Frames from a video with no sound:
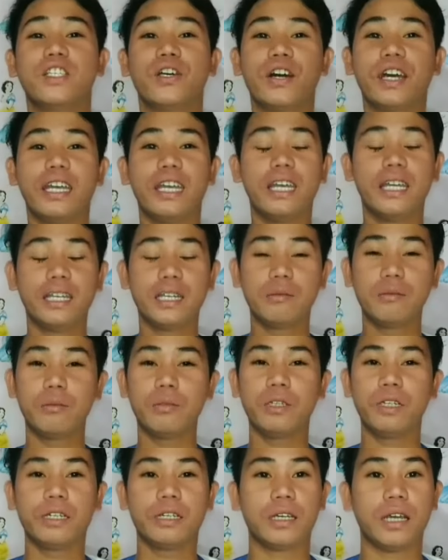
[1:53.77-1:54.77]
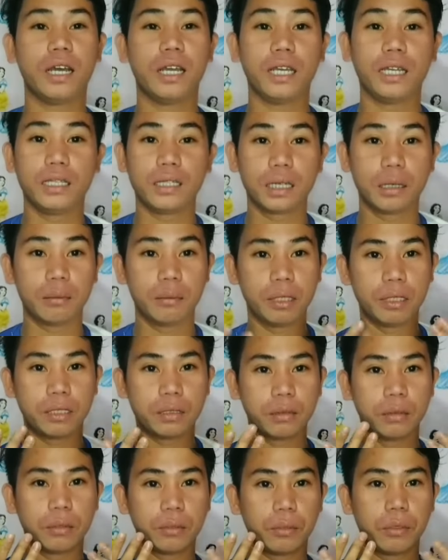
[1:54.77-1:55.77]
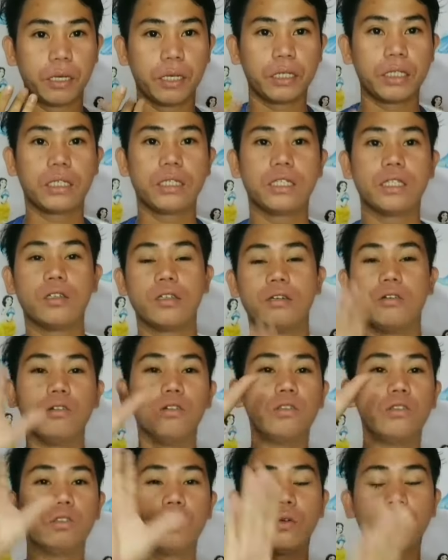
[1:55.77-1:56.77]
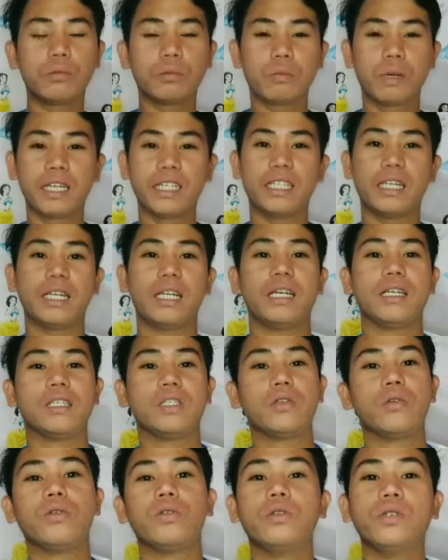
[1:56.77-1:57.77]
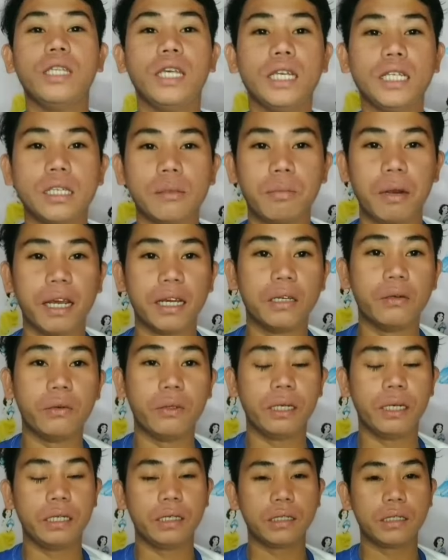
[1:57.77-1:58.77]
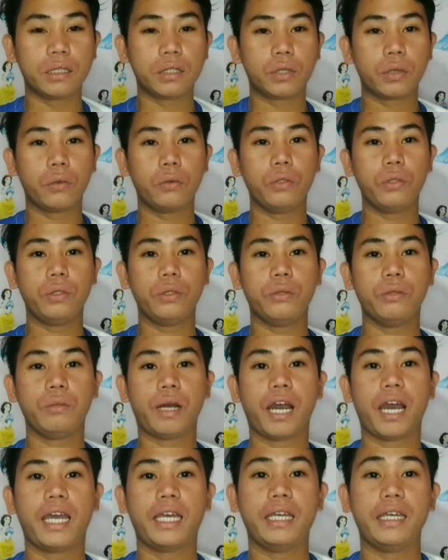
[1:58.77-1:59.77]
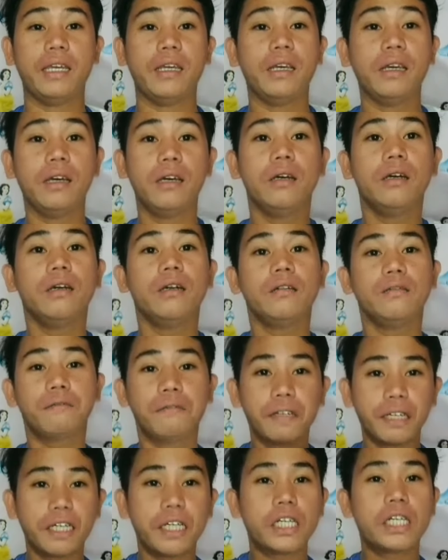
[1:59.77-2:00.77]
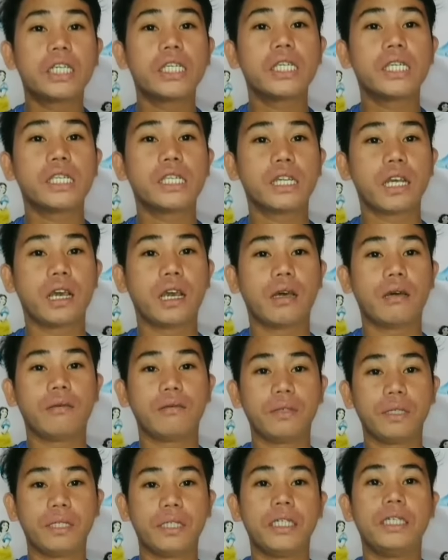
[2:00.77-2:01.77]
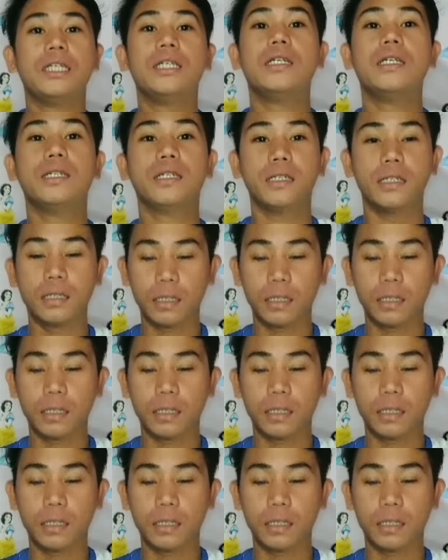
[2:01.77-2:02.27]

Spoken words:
So ayan ayan ka medyo mapula siya. So don't mind the lang. So today's vlog we're gonna show you my first ever